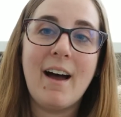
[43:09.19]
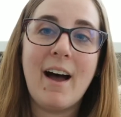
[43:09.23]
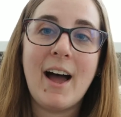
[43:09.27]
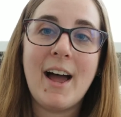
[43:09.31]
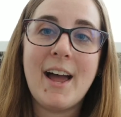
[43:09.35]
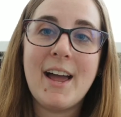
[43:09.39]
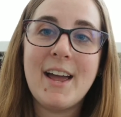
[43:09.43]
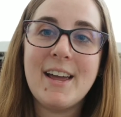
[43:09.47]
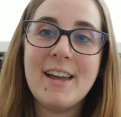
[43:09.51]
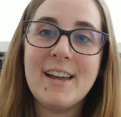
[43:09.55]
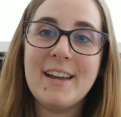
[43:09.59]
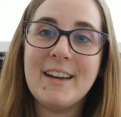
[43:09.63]

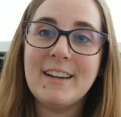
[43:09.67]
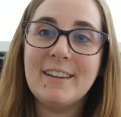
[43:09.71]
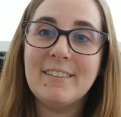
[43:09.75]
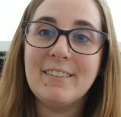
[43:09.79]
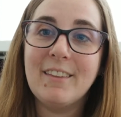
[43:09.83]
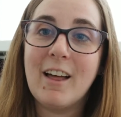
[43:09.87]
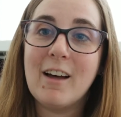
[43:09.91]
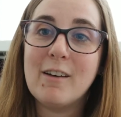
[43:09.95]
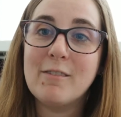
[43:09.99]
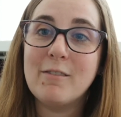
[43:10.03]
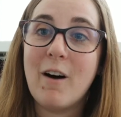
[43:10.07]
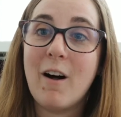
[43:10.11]
I
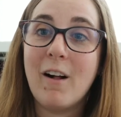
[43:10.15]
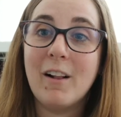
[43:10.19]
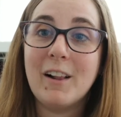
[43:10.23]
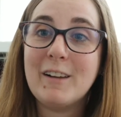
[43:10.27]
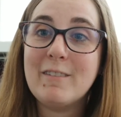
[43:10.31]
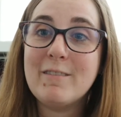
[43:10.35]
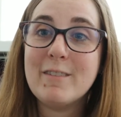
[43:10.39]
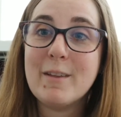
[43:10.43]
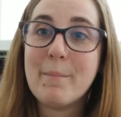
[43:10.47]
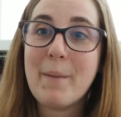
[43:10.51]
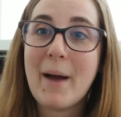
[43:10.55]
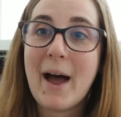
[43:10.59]
love all
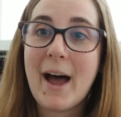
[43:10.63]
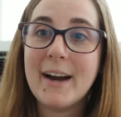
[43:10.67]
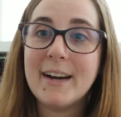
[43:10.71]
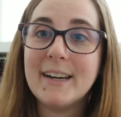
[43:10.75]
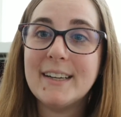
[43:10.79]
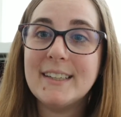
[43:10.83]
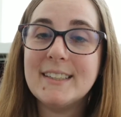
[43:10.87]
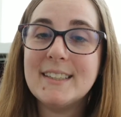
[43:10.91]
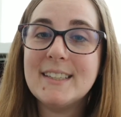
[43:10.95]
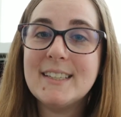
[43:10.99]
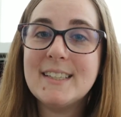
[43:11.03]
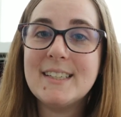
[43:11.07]
of the
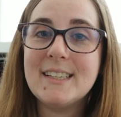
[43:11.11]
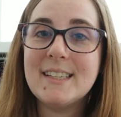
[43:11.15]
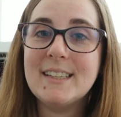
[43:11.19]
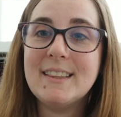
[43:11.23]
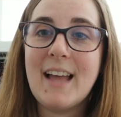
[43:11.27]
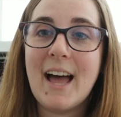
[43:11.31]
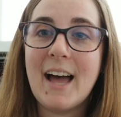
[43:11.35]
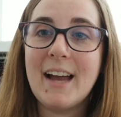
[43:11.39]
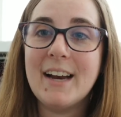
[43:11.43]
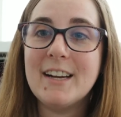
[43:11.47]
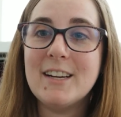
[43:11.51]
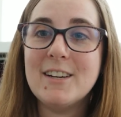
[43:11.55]
patterns in
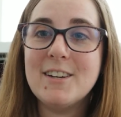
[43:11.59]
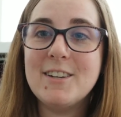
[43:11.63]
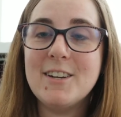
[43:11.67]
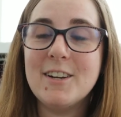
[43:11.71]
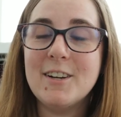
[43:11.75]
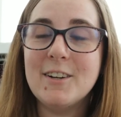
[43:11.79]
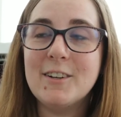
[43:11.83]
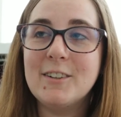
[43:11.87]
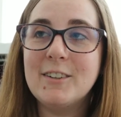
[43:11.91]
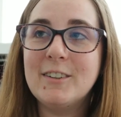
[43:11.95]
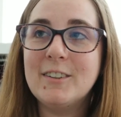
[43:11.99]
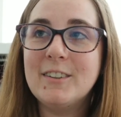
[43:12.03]
that
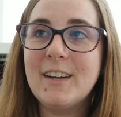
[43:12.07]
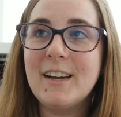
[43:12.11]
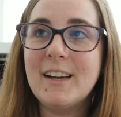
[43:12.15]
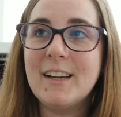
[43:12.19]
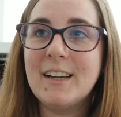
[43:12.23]
issue.